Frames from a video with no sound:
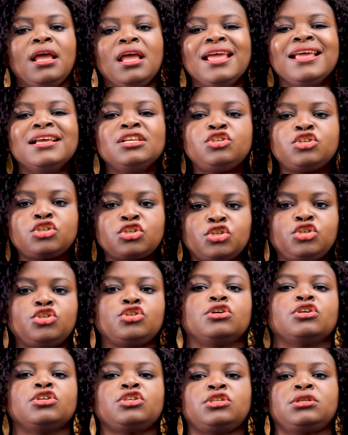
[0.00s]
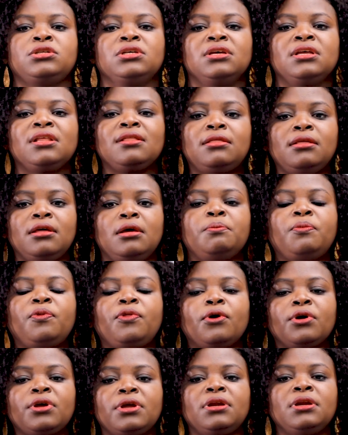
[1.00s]
It's just them
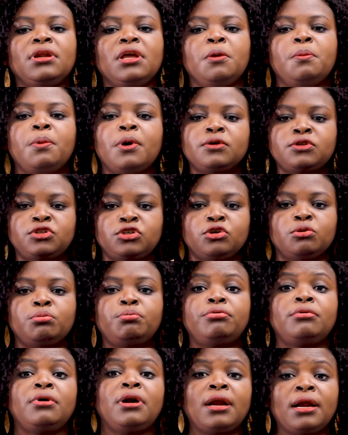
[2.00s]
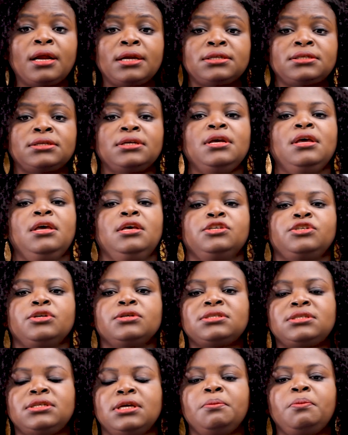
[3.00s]
talking about your brand,
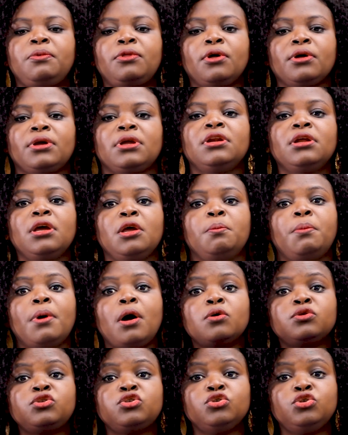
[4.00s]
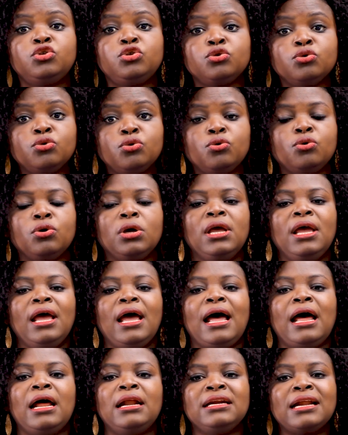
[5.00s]
just them talking about you
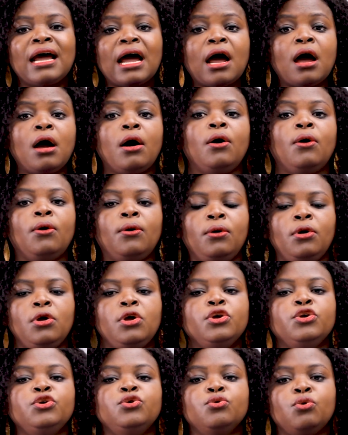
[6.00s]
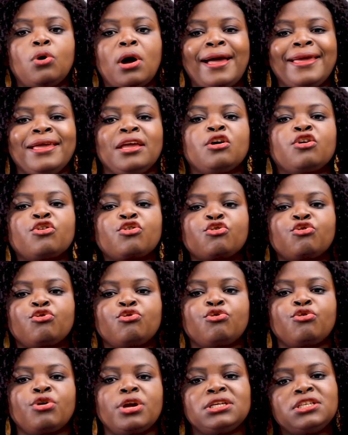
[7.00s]
and how you are a
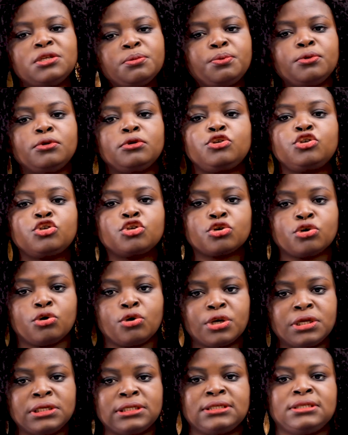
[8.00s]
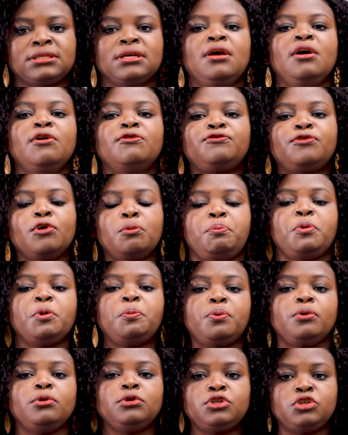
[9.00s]
credible choice for
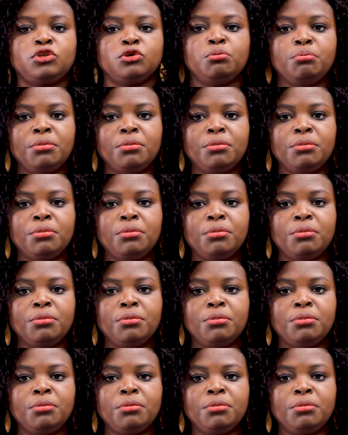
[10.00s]
people to